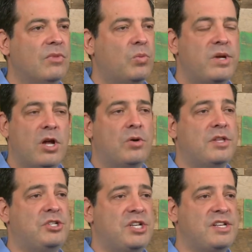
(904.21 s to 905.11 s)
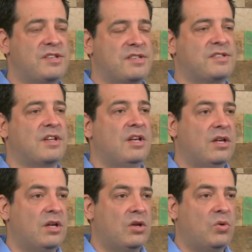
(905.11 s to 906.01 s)
We know that Jesus
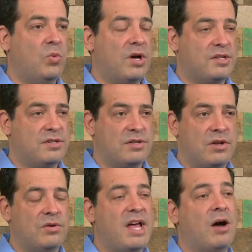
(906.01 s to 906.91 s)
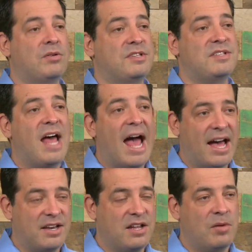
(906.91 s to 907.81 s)
was no doubt
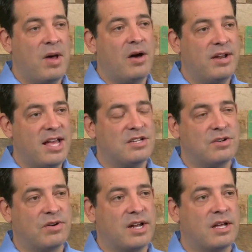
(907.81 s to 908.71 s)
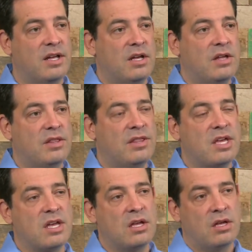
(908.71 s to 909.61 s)
sad about entering
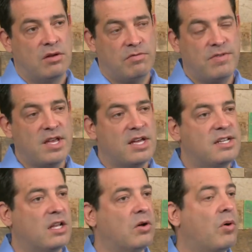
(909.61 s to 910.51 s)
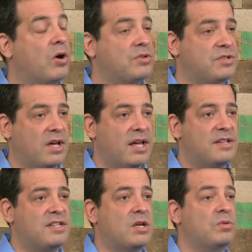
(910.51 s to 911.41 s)
the Via Dolorosa
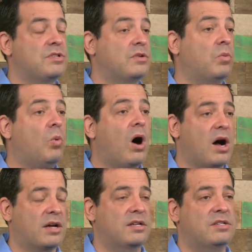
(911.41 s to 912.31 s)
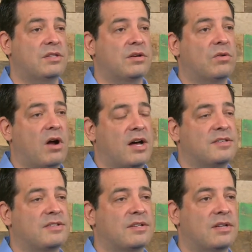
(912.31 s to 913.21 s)
as he was to walk to the cross.